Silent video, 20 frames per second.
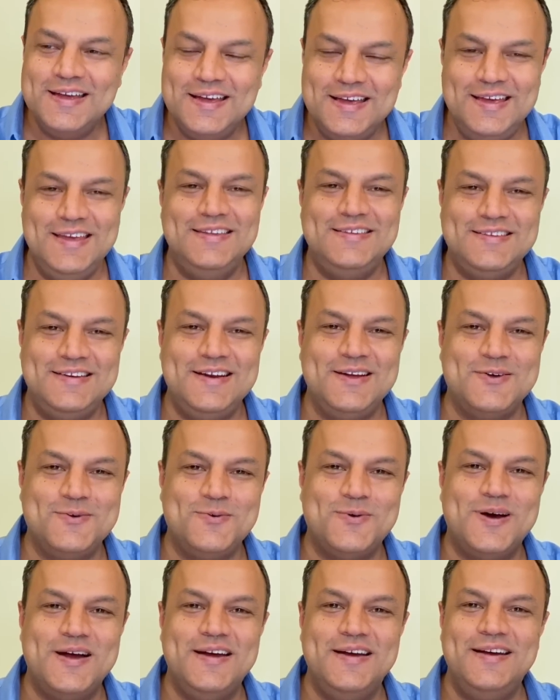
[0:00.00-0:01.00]
is
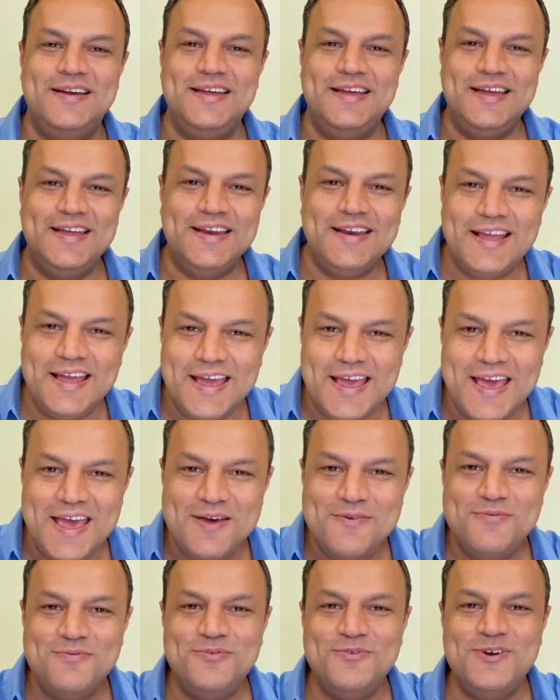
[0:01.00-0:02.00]
required in
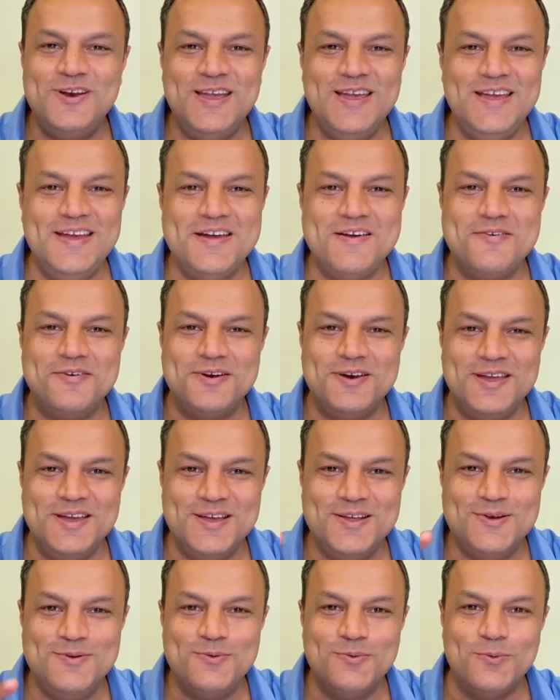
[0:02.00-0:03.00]
every
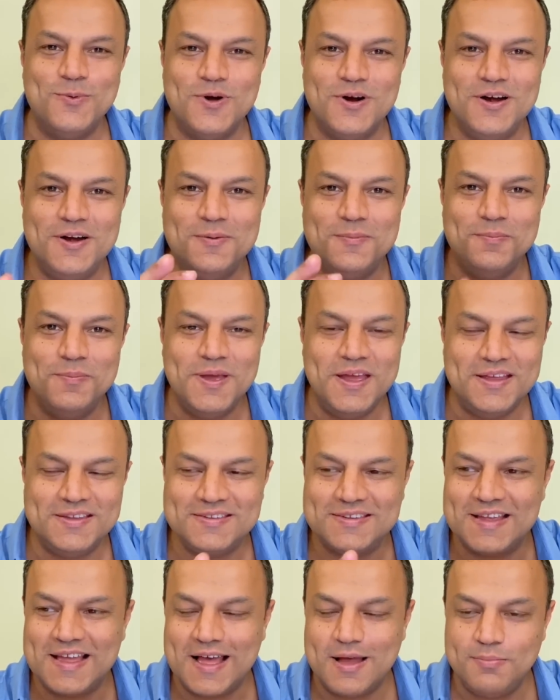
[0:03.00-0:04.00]
real world
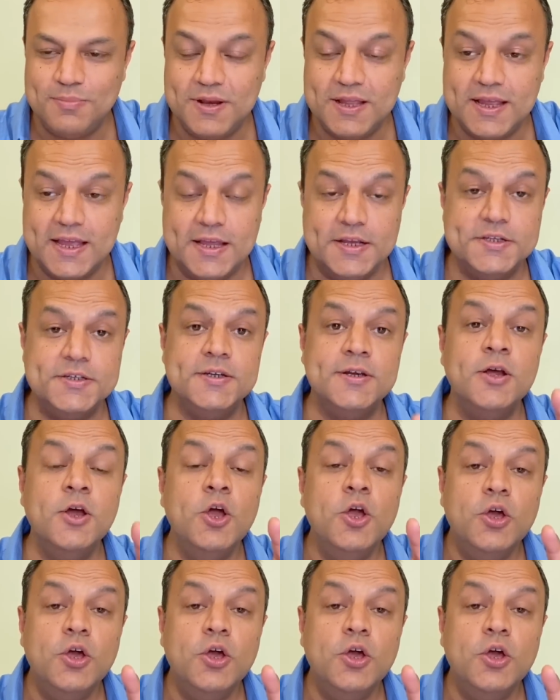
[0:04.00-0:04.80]
based application.